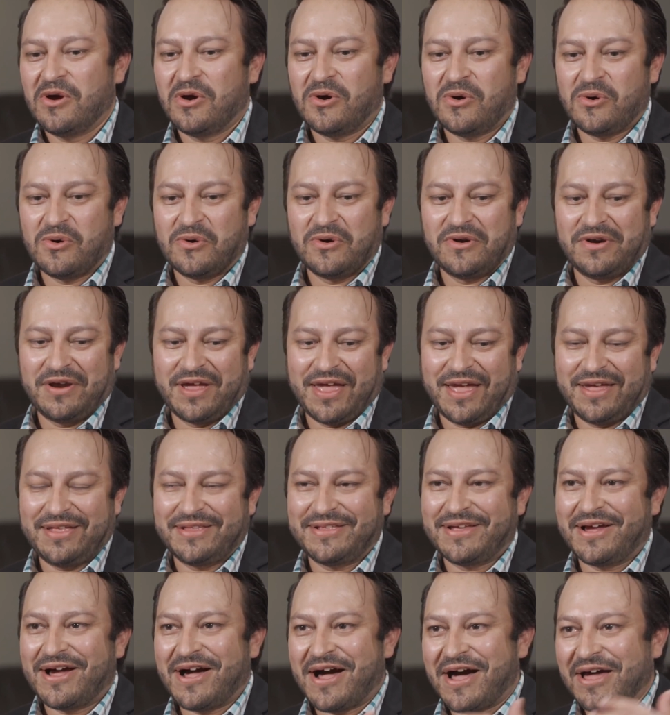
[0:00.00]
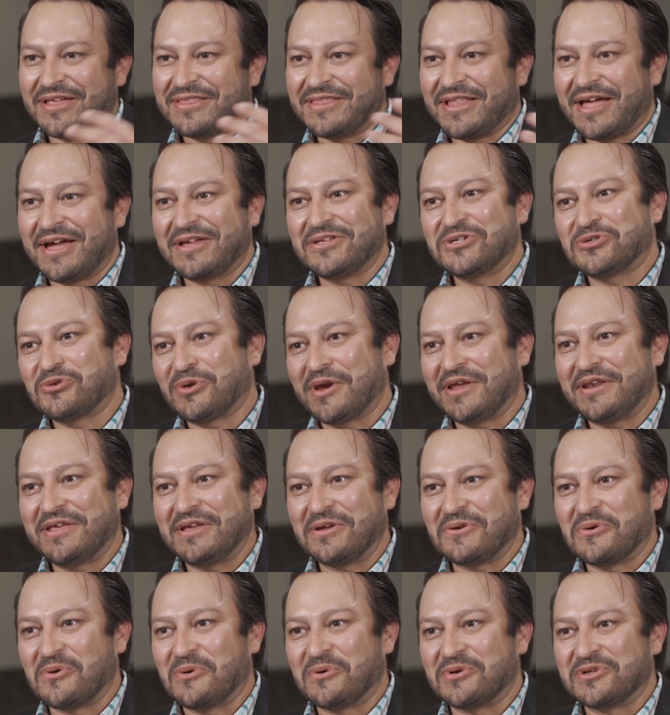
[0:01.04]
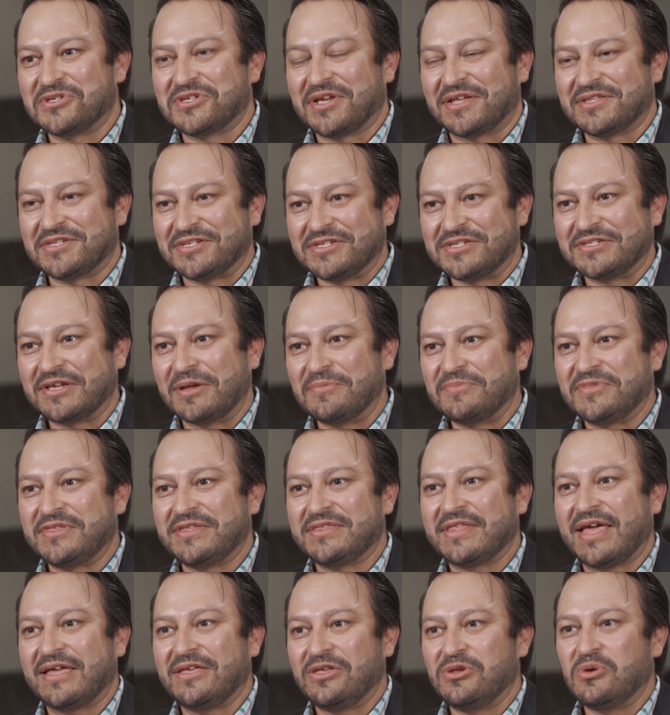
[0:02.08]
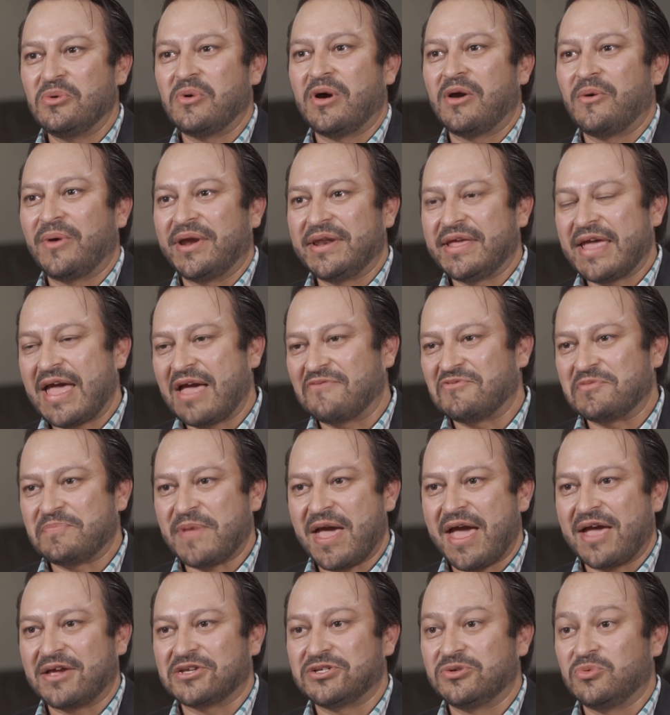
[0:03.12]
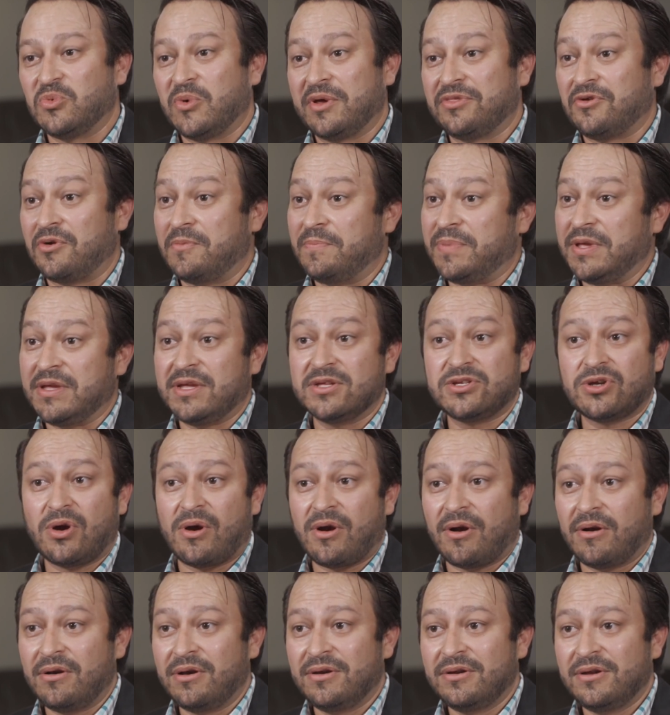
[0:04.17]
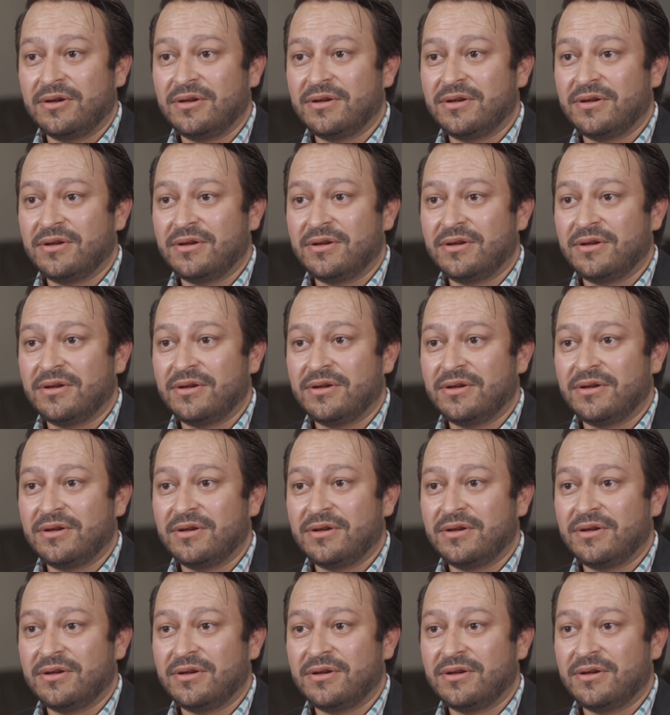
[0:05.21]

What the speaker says: or an online training course on something that you already have a passion, whether it be guitar